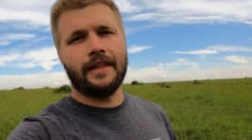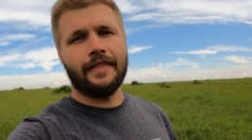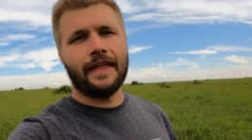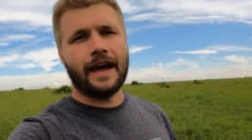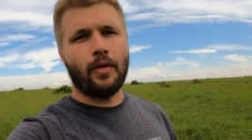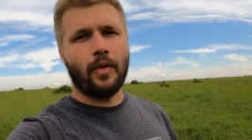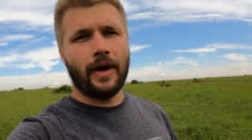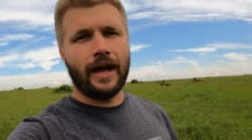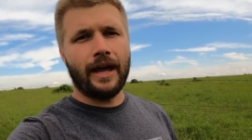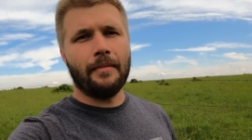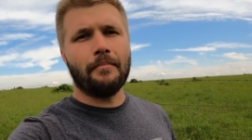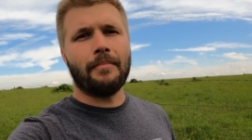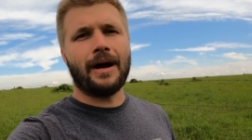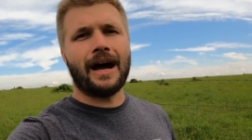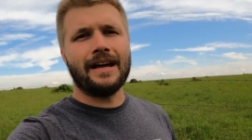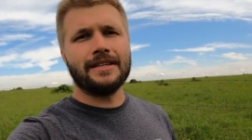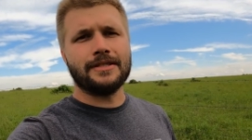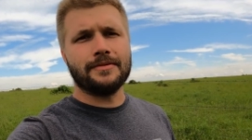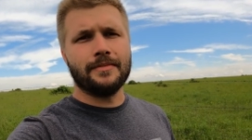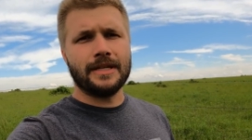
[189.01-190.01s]
That way it
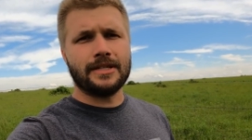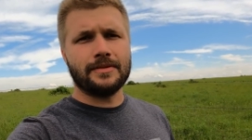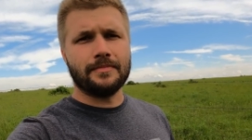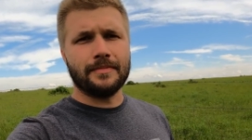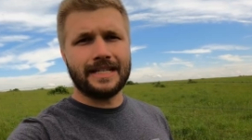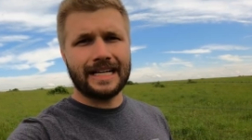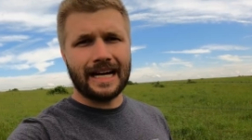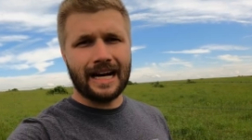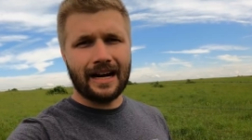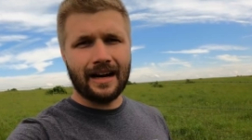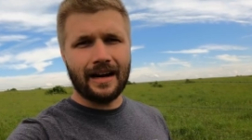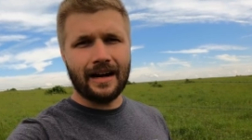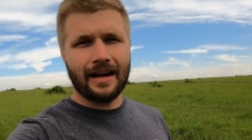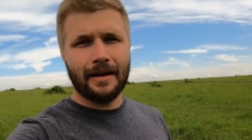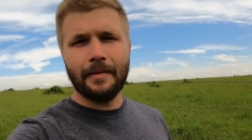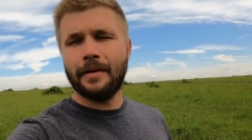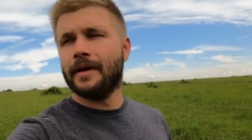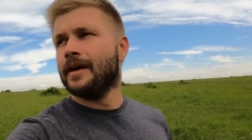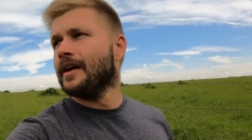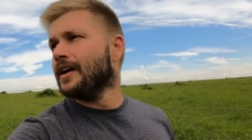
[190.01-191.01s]
buys me some
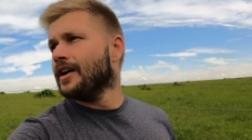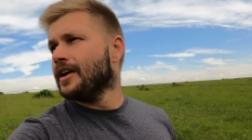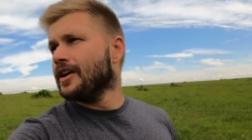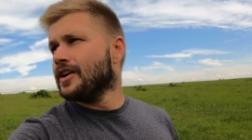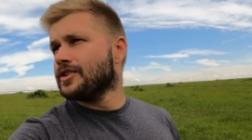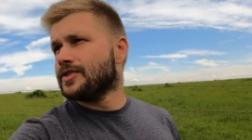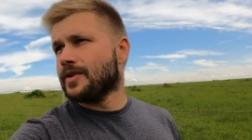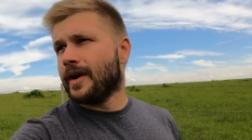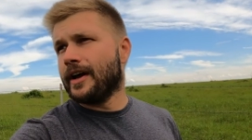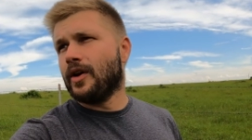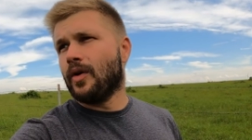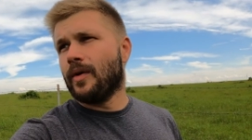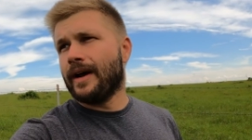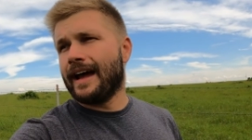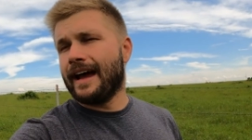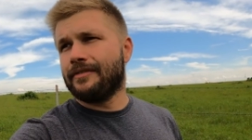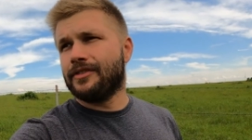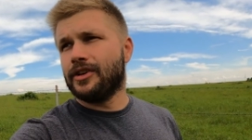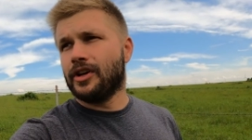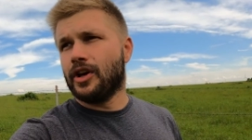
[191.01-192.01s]
time so I don't
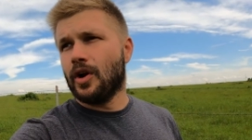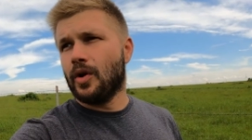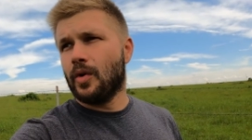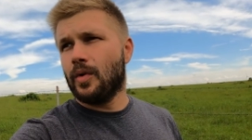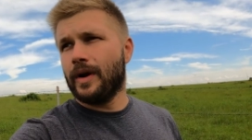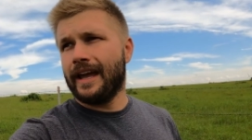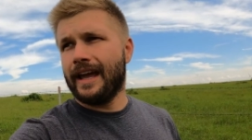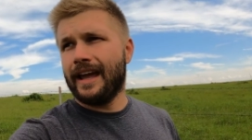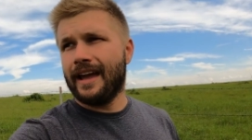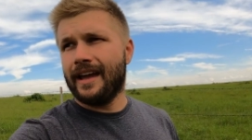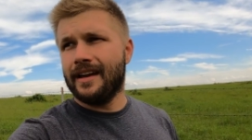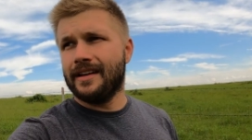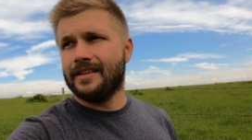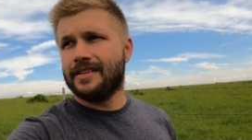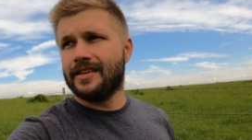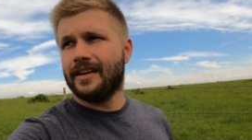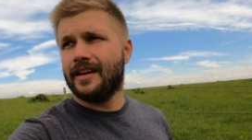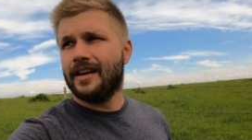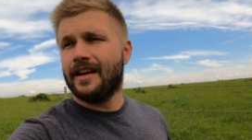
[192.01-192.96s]
have to go and